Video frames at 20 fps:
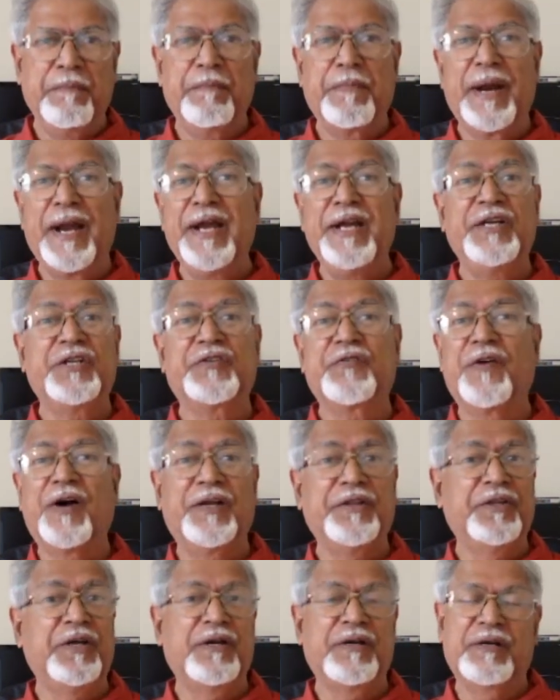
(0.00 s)
bride's
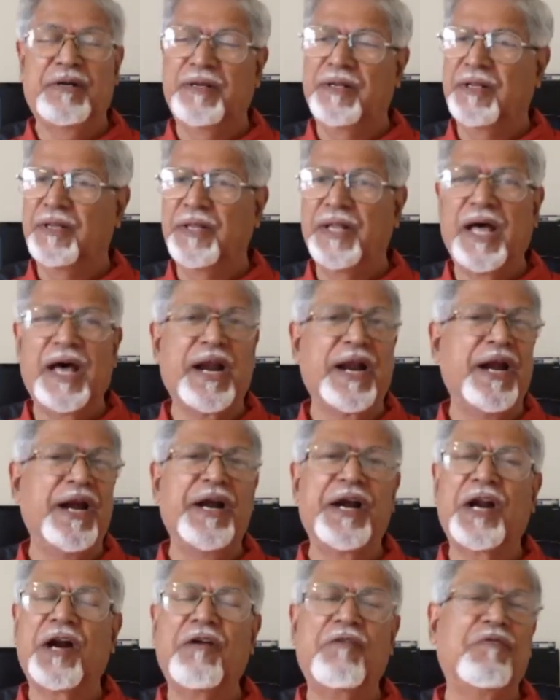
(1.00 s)
father,
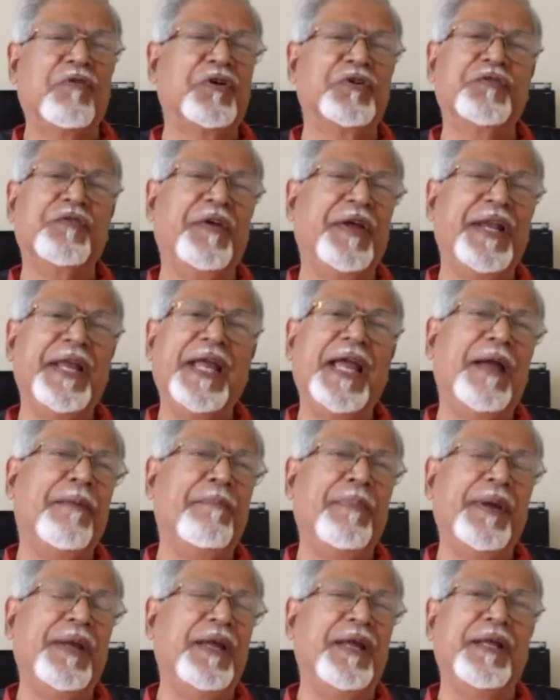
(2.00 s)
Narayan Rao, was very
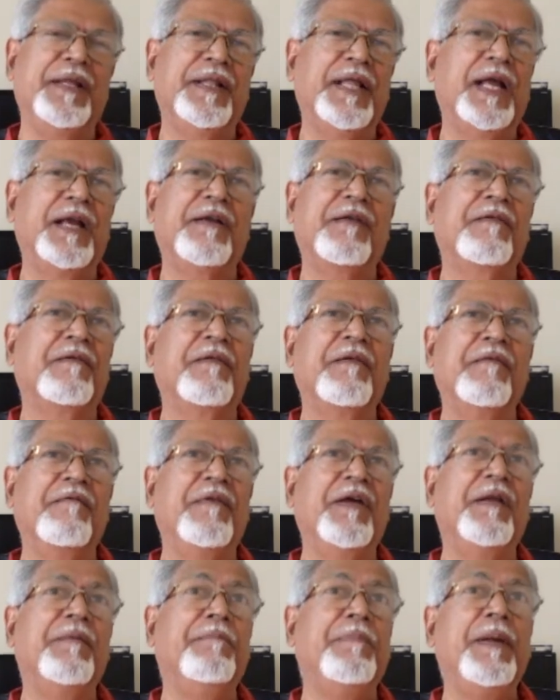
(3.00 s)
happy that
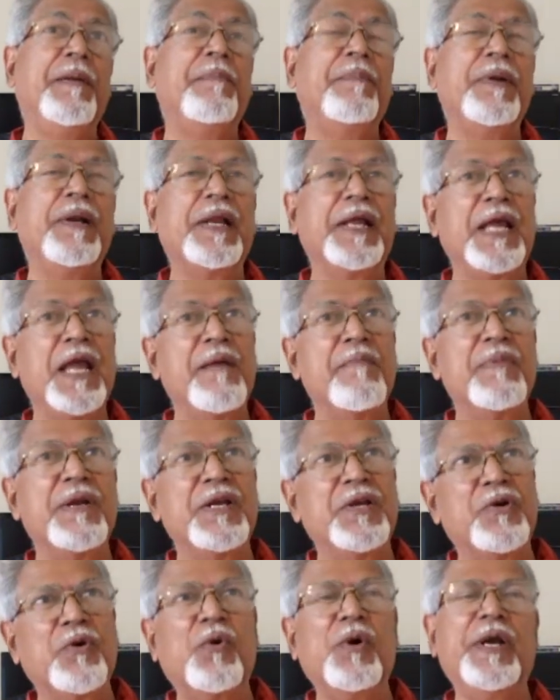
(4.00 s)
when people came
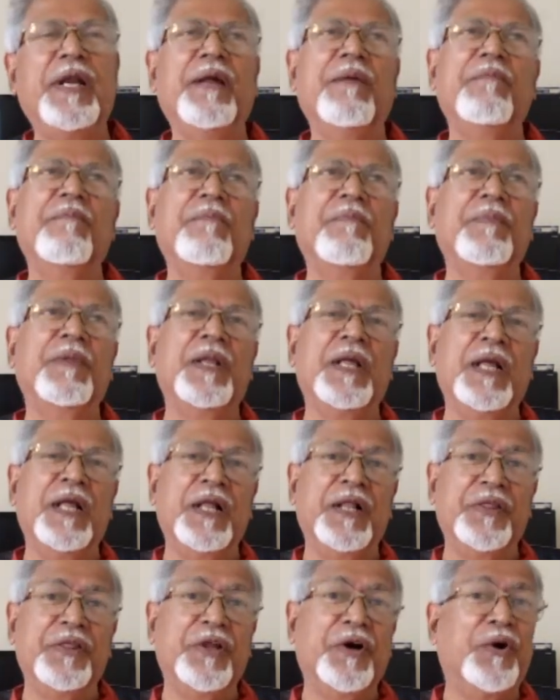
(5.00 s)
and told him,
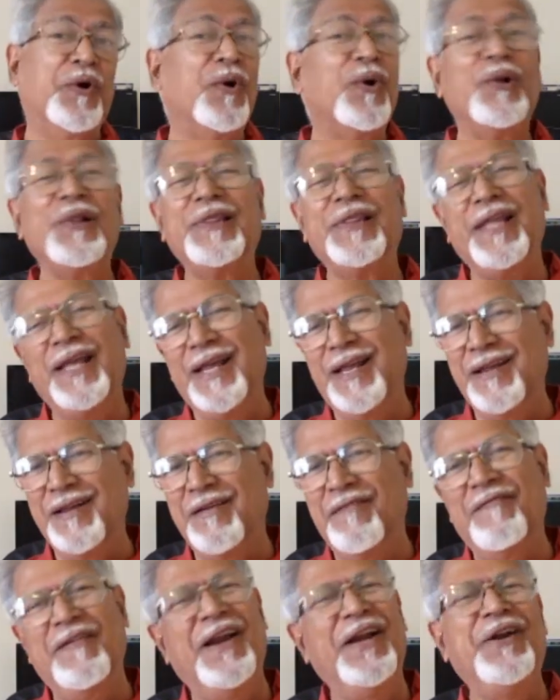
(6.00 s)
the whole thing
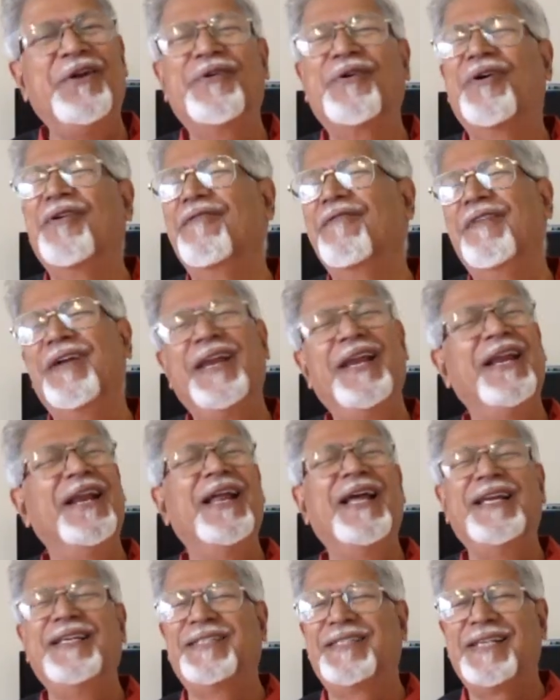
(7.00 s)
went on very
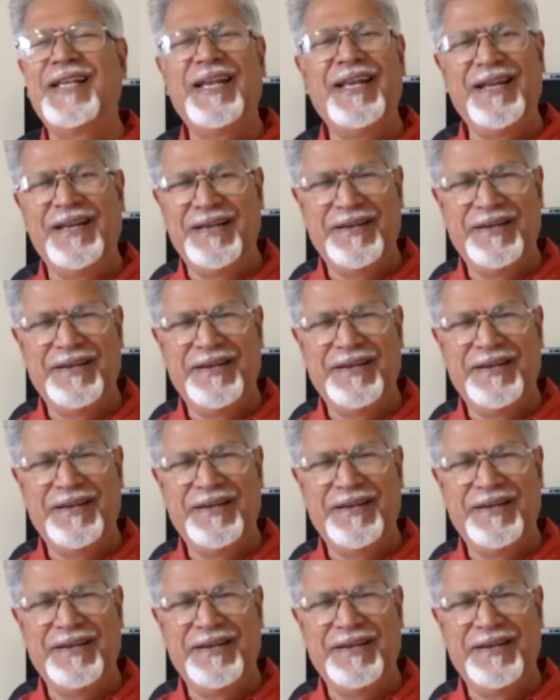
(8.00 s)
nicely.